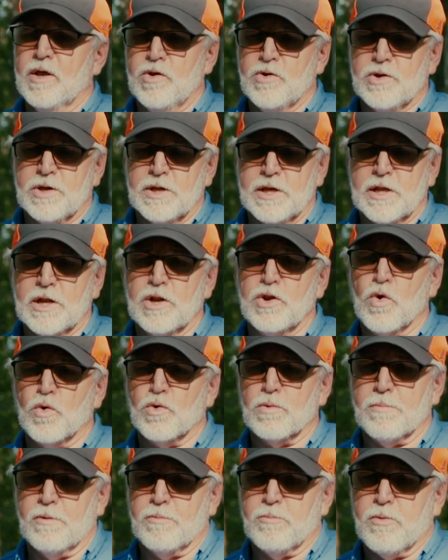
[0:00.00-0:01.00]
you can get a
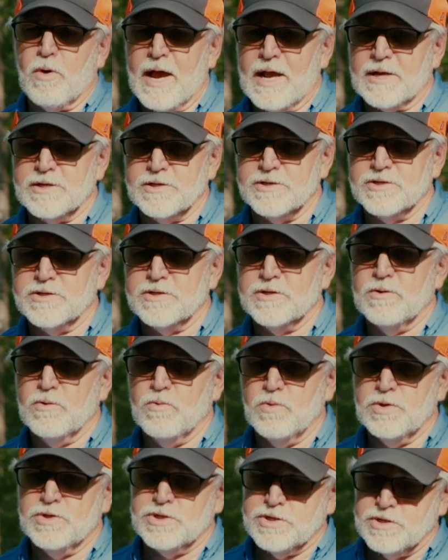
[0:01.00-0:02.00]
notable practice,
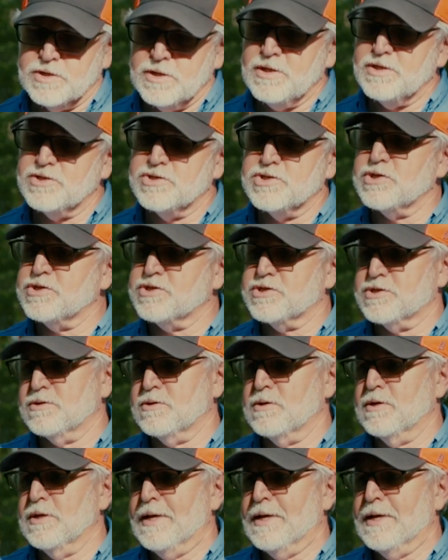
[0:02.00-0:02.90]
which is just